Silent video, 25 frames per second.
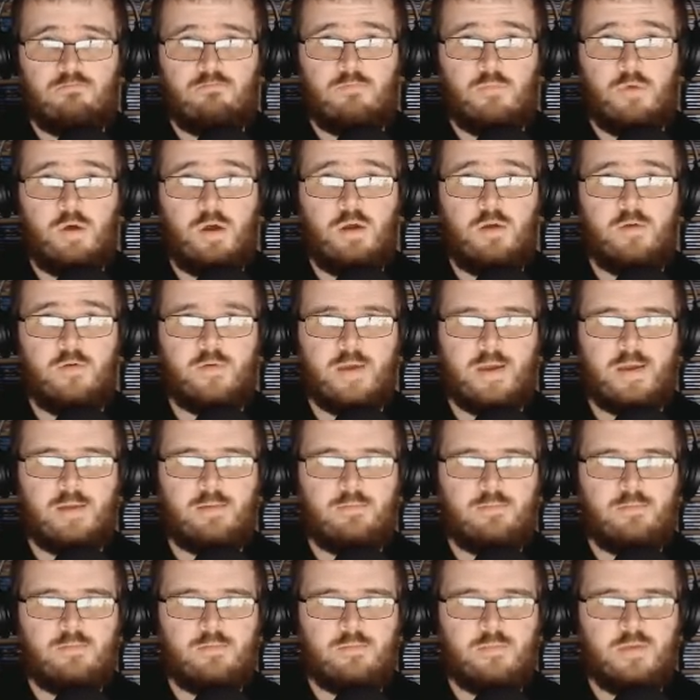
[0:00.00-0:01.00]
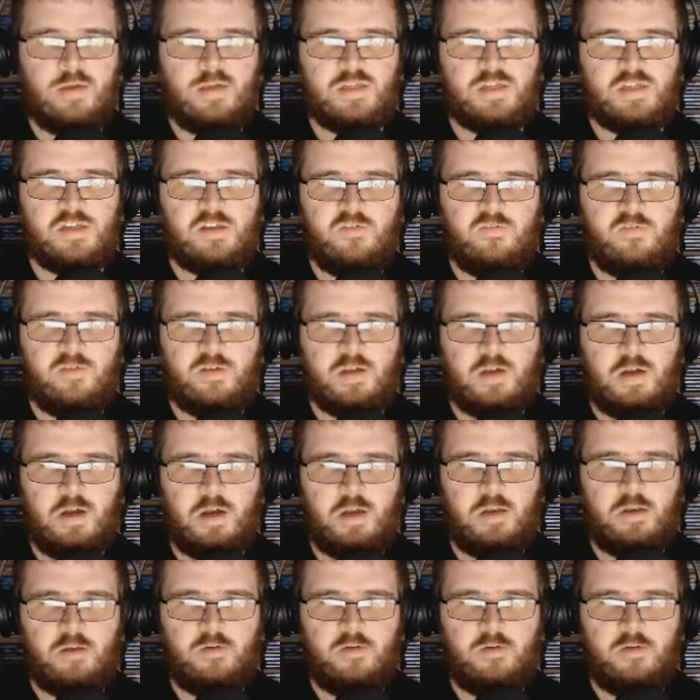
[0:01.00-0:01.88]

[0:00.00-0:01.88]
Well then, that's a different kind